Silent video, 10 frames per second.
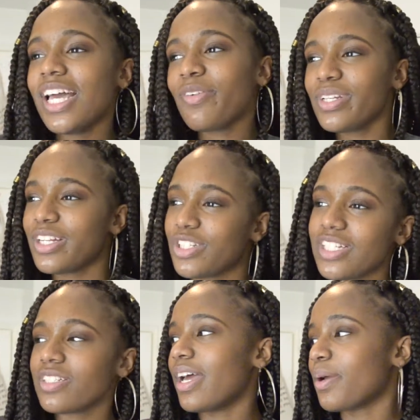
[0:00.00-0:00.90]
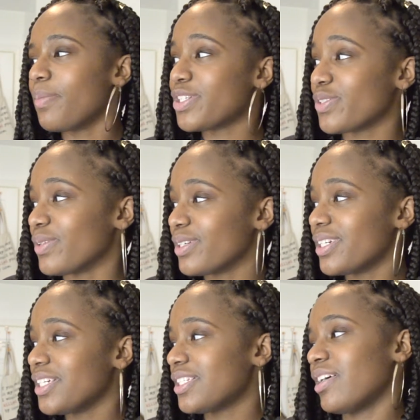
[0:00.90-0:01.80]
Definitely a change of like
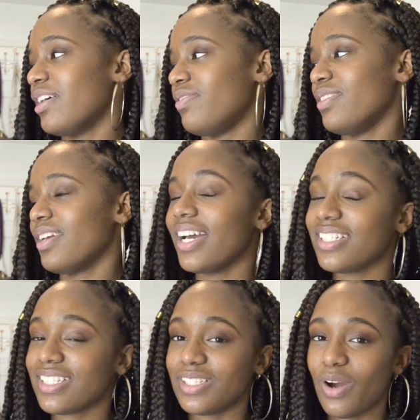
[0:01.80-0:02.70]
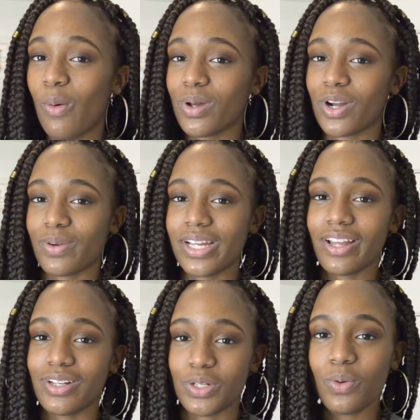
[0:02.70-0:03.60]
maturity, so if you guys don't want to read
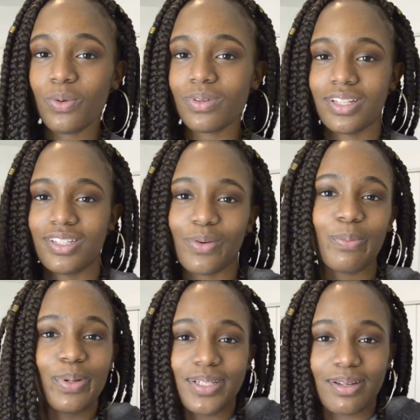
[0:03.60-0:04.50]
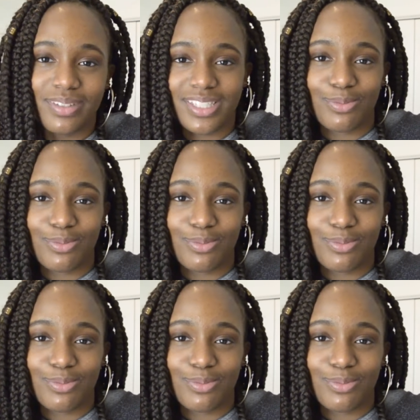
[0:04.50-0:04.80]
adult, then don't pick up this